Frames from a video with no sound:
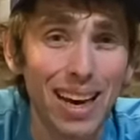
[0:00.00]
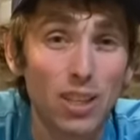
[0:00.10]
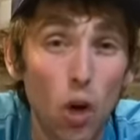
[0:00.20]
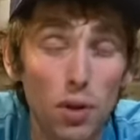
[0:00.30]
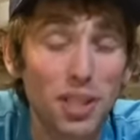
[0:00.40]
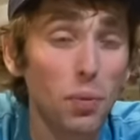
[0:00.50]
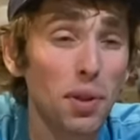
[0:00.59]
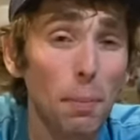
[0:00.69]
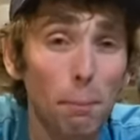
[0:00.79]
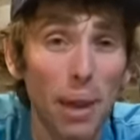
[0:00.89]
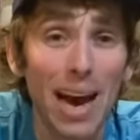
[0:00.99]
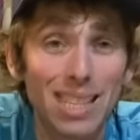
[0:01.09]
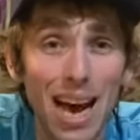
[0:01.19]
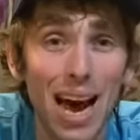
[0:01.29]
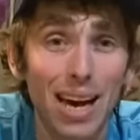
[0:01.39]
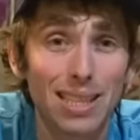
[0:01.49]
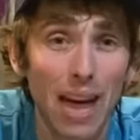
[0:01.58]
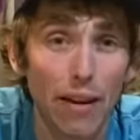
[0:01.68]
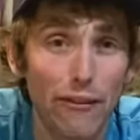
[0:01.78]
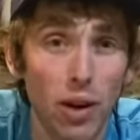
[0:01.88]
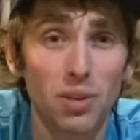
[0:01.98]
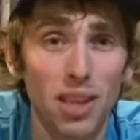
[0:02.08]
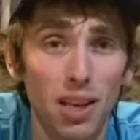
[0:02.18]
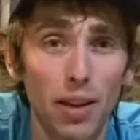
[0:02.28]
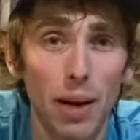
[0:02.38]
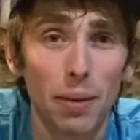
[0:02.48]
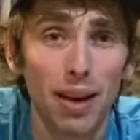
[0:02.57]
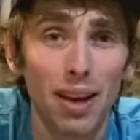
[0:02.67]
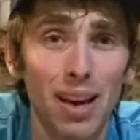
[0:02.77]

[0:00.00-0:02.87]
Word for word: is honestly one of the best hacks I found in climbing.